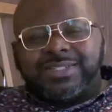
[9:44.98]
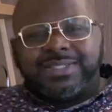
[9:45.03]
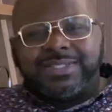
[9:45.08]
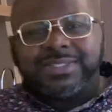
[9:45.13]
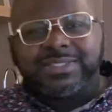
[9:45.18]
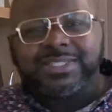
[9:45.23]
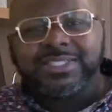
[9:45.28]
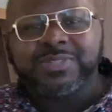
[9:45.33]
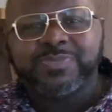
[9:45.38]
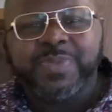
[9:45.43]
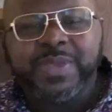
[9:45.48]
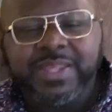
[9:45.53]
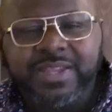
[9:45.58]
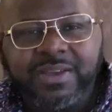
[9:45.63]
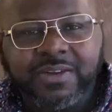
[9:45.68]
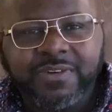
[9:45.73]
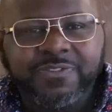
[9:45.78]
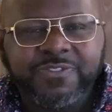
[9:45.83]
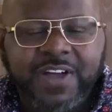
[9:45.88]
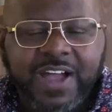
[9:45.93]
this has been
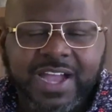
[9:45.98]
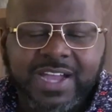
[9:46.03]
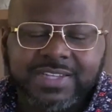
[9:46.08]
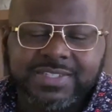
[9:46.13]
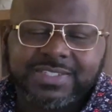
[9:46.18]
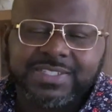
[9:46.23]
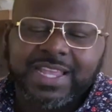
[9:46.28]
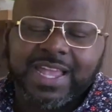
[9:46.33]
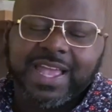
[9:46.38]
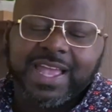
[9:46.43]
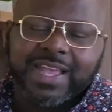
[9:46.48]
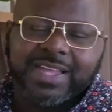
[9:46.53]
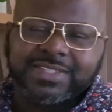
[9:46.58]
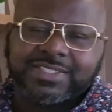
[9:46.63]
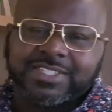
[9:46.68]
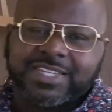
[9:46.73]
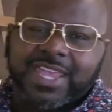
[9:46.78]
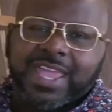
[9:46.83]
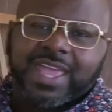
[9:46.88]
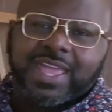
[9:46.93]
a fireside
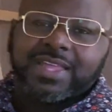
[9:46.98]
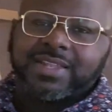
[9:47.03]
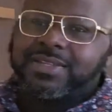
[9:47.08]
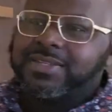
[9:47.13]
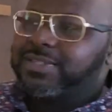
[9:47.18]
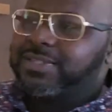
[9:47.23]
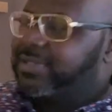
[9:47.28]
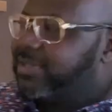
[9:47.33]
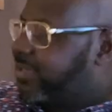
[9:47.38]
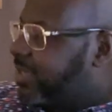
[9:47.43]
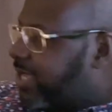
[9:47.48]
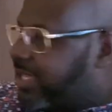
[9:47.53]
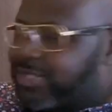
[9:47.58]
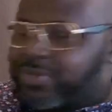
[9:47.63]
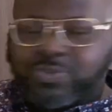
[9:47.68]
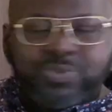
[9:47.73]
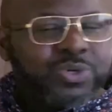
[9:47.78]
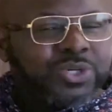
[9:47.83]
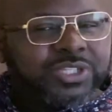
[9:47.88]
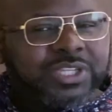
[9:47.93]
chat at the
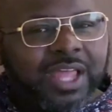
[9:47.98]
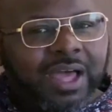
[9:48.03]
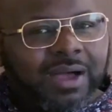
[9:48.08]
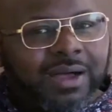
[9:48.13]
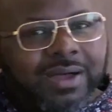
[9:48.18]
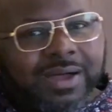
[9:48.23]
Wood Lodge.